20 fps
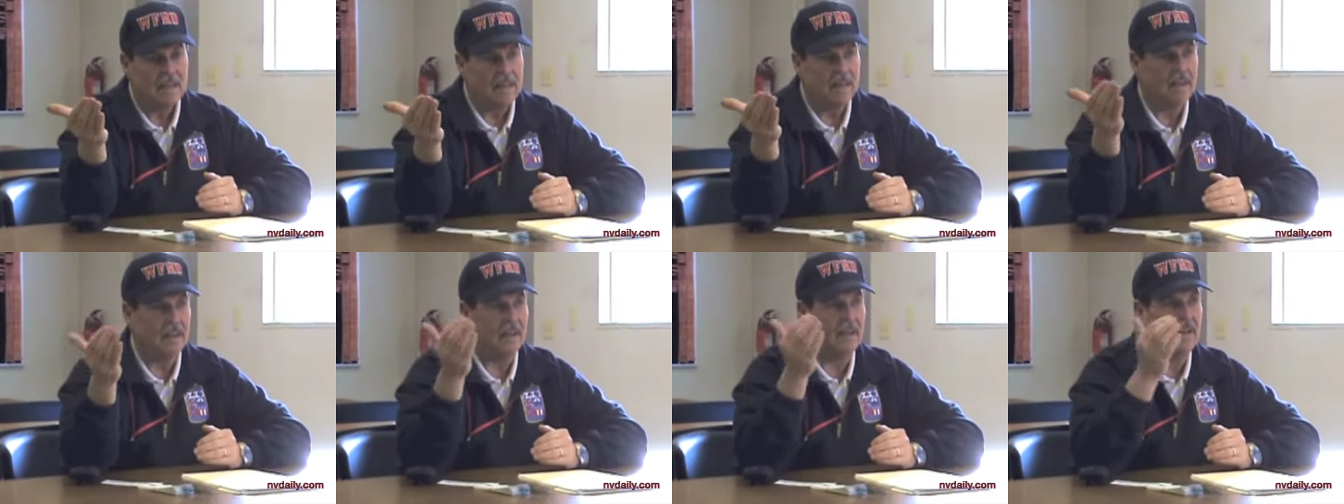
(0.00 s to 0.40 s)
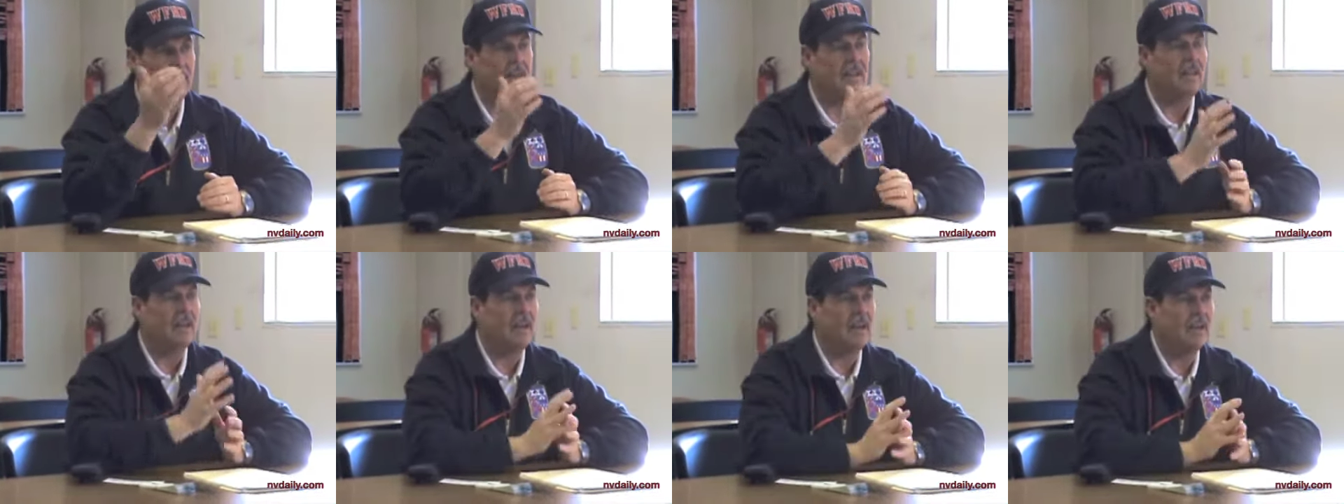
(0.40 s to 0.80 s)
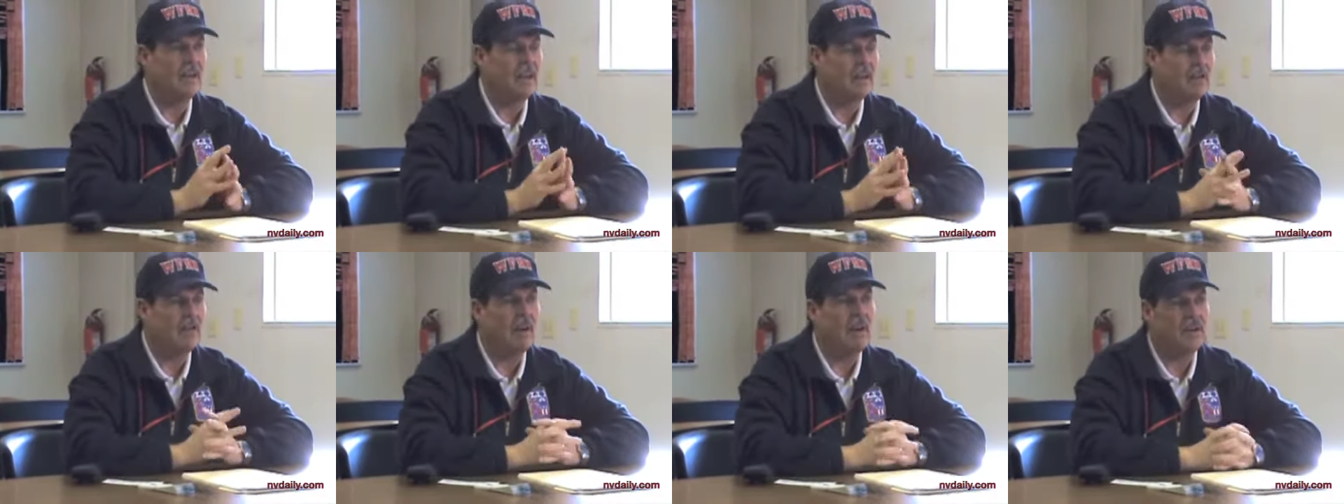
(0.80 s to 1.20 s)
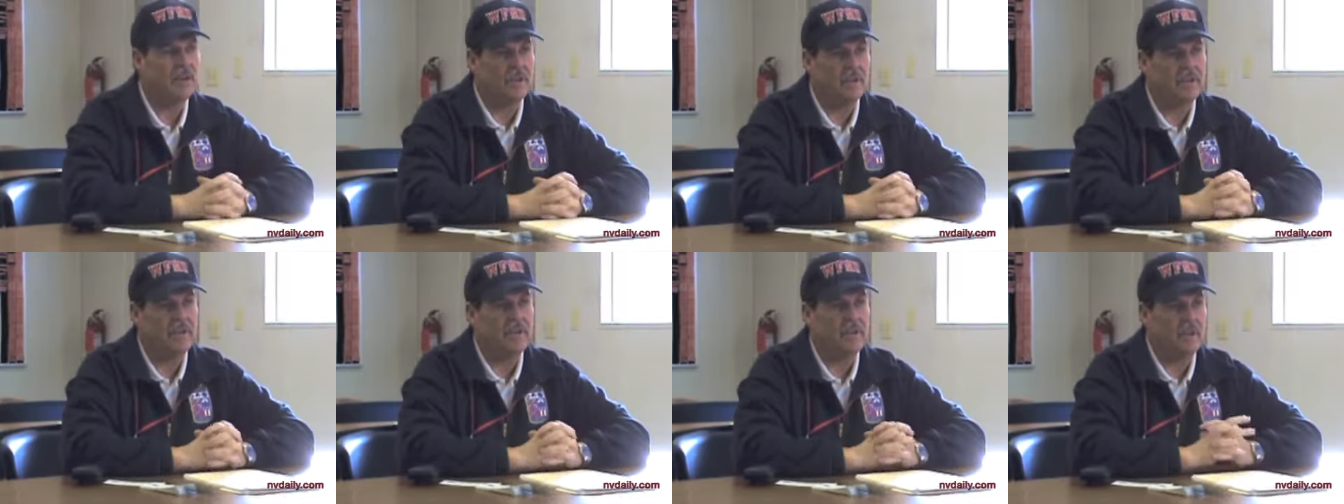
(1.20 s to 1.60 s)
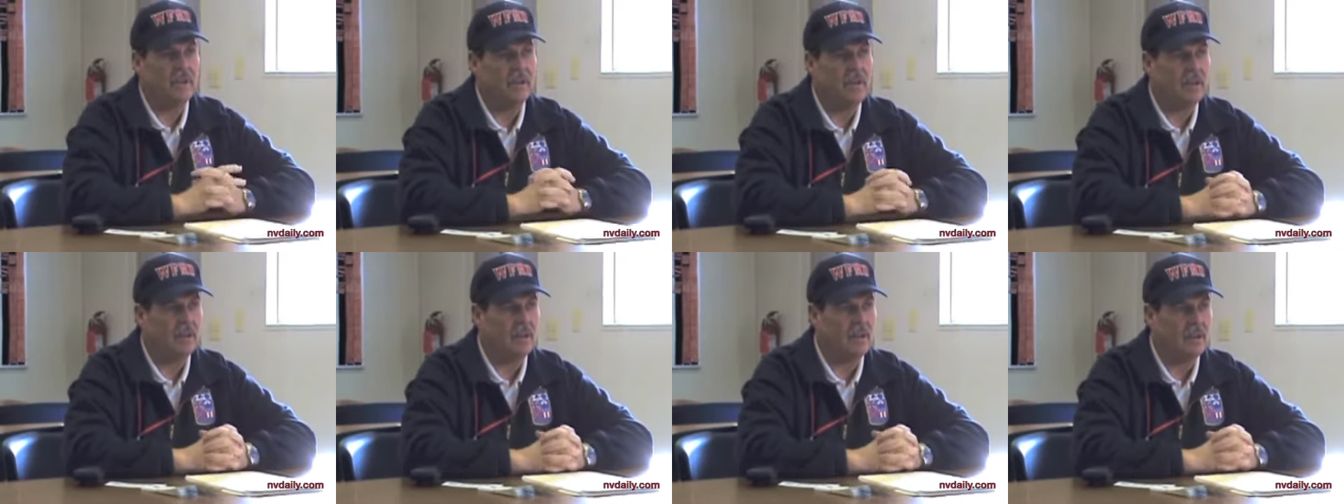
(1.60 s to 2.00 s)
then it increases
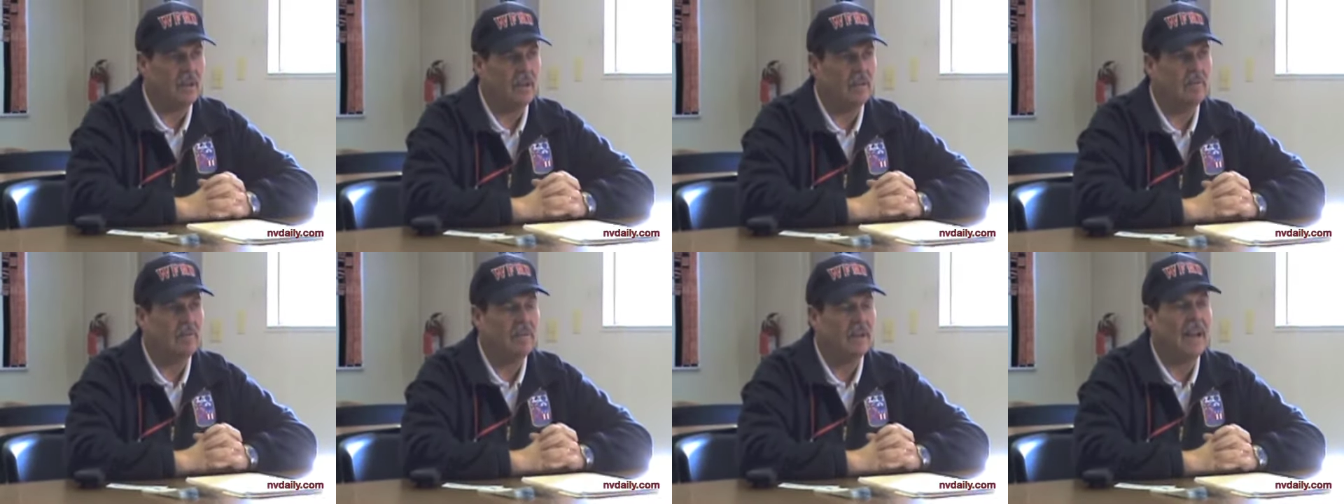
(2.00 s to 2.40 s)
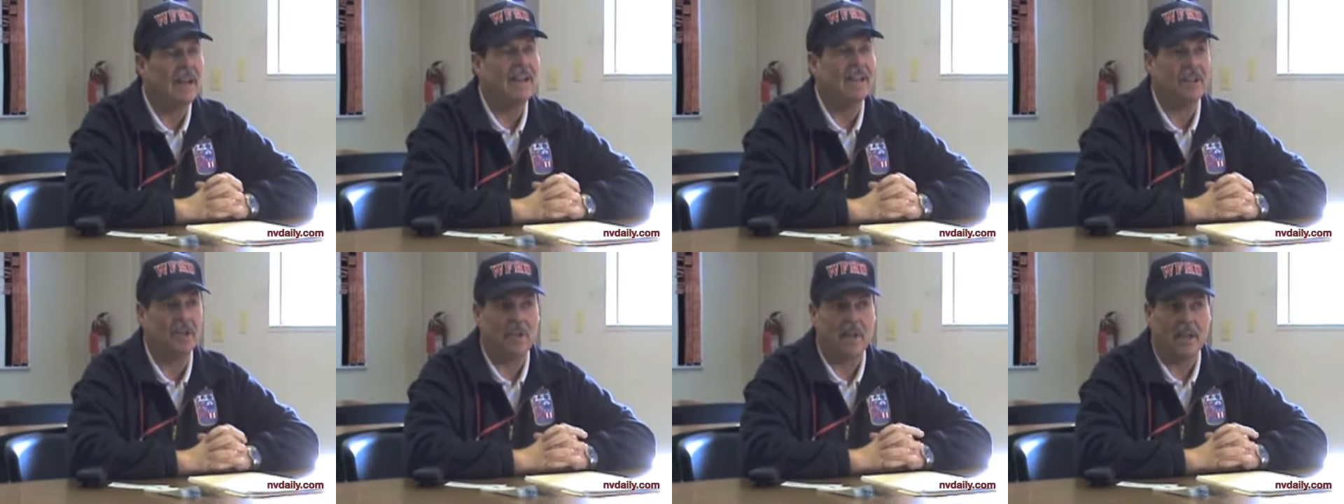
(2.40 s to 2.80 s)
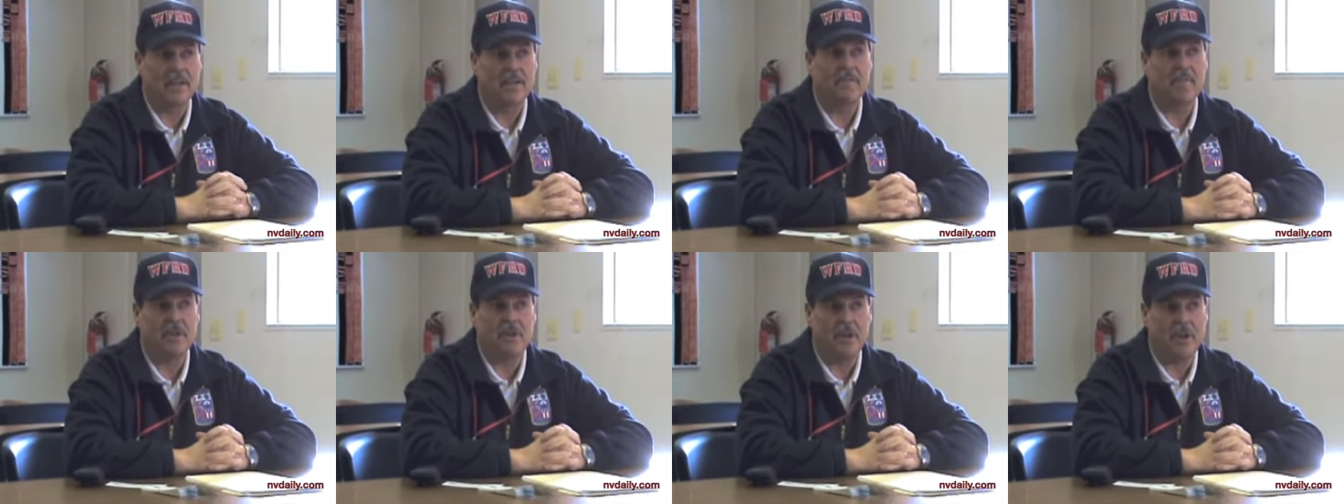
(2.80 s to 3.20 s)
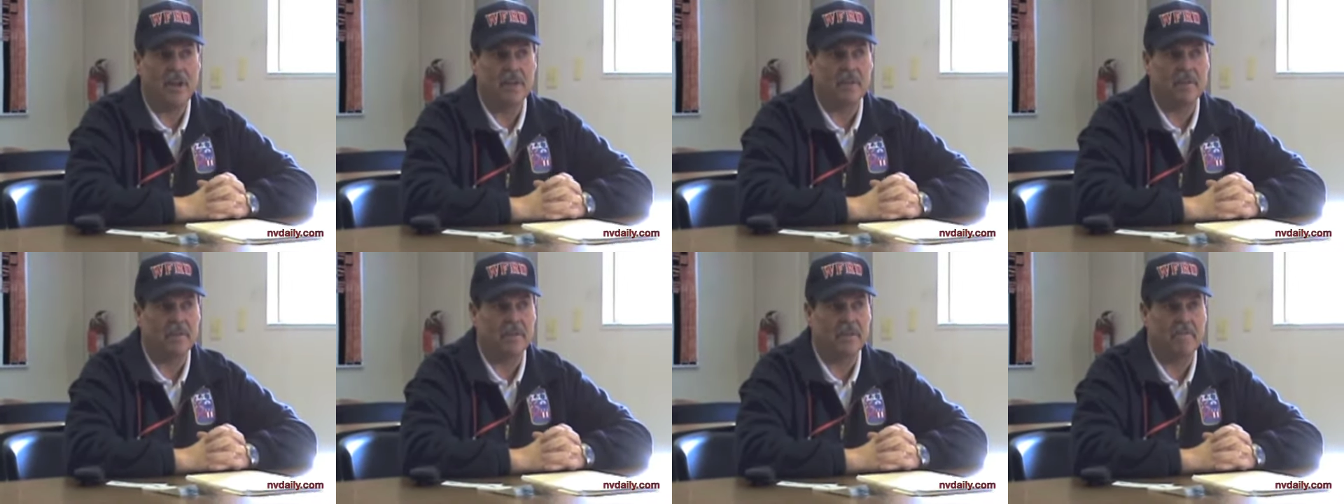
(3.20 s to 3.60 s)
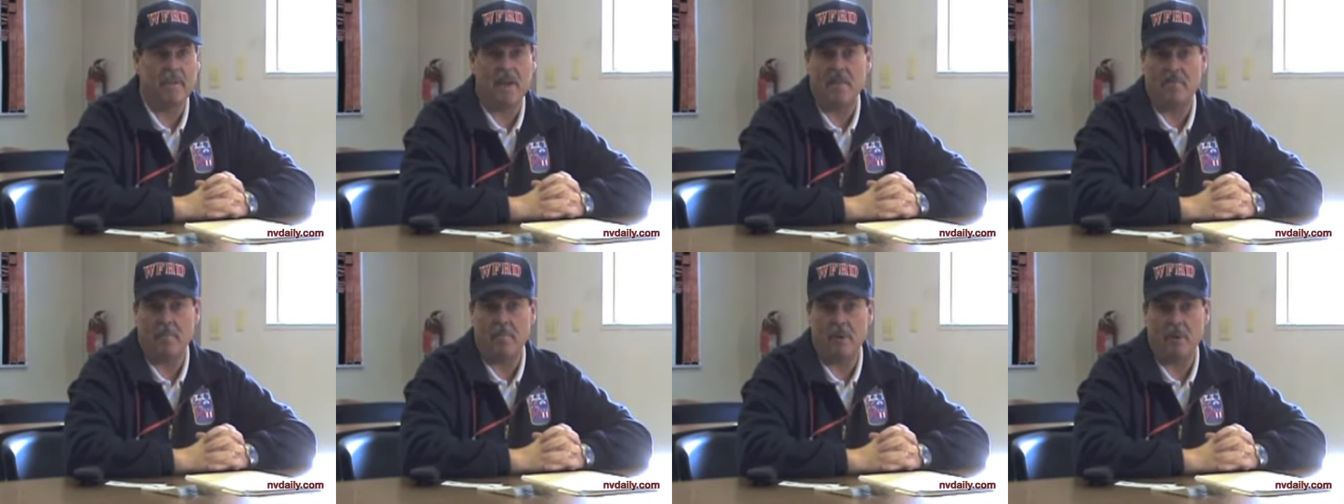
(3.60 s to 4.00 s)
the, I guess, less of a chance of
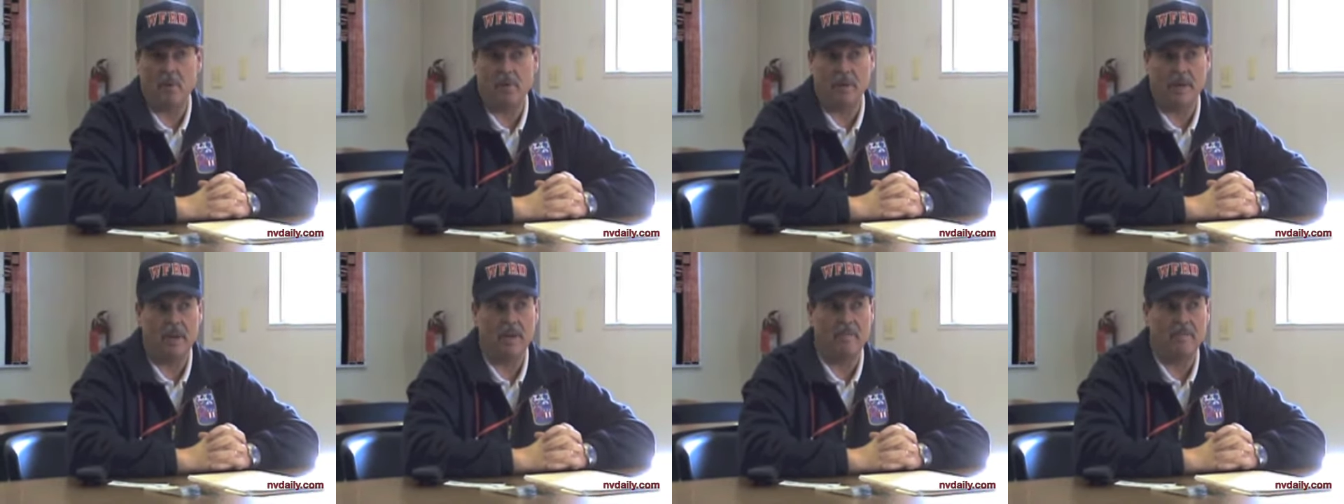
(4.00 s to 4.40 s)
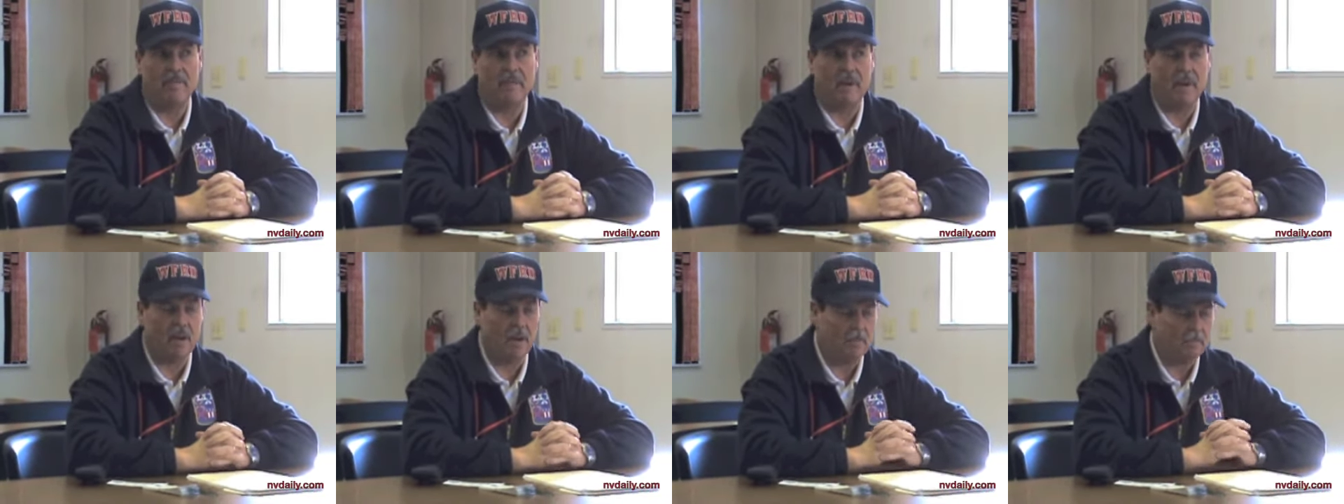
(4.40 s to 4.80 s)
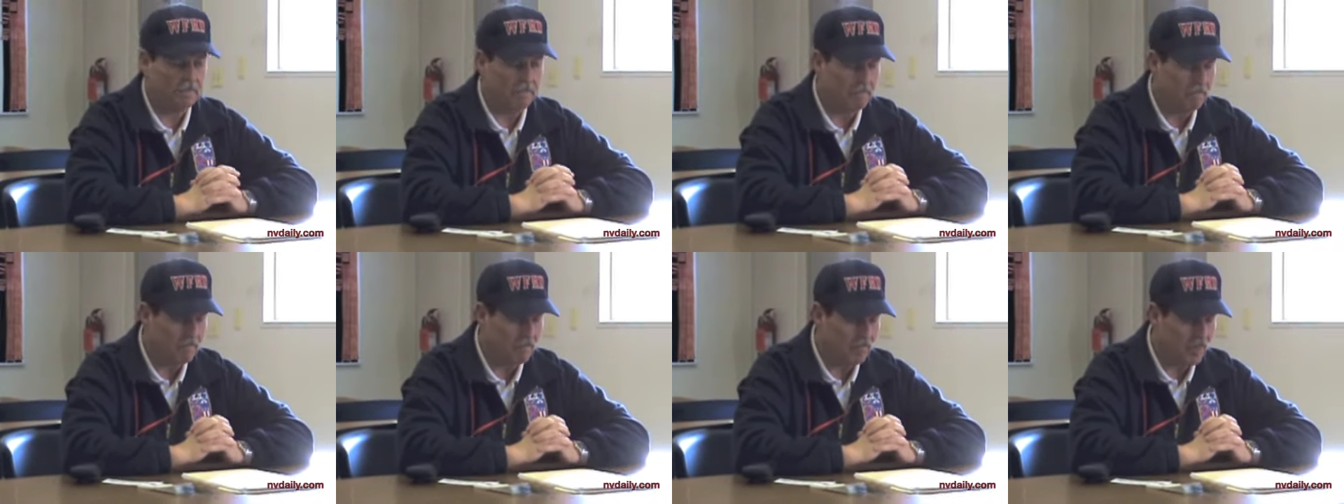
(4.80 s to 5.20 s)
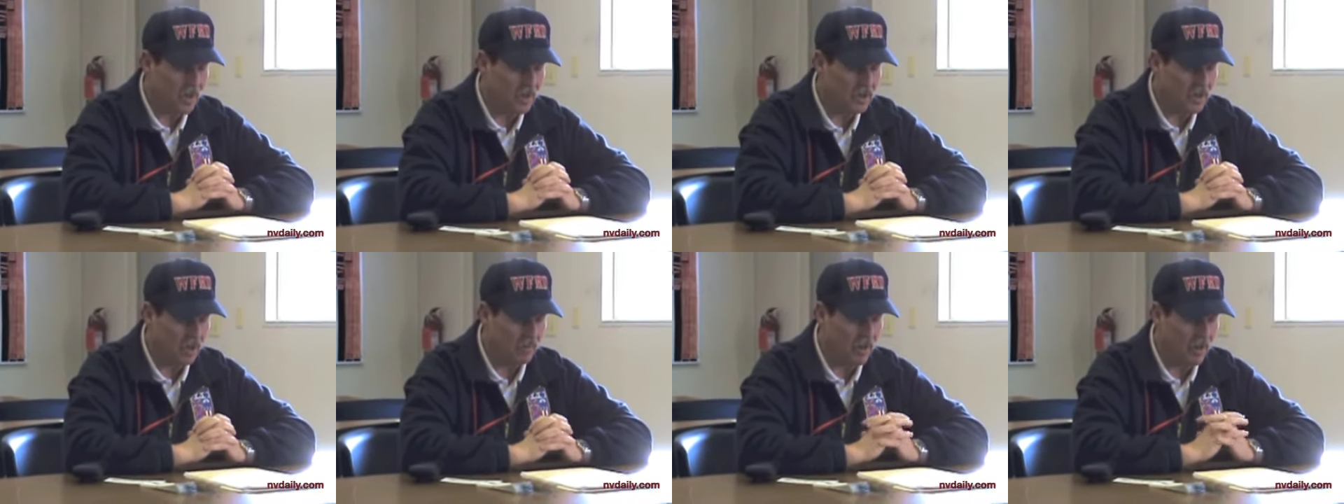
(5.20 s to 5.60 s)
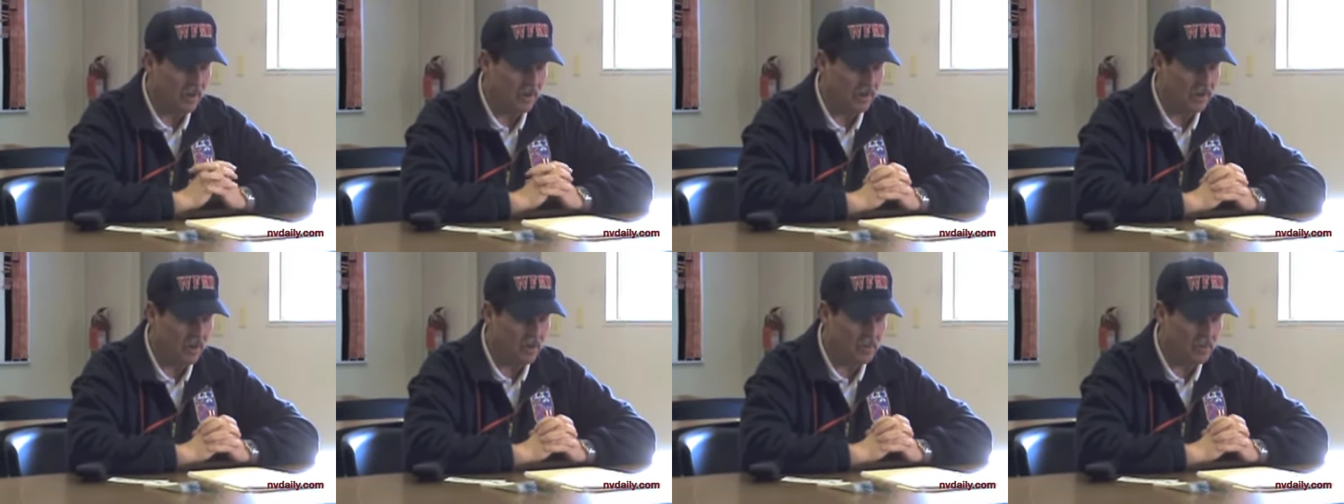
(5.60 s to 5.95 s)
survivability in the fire. So we thought that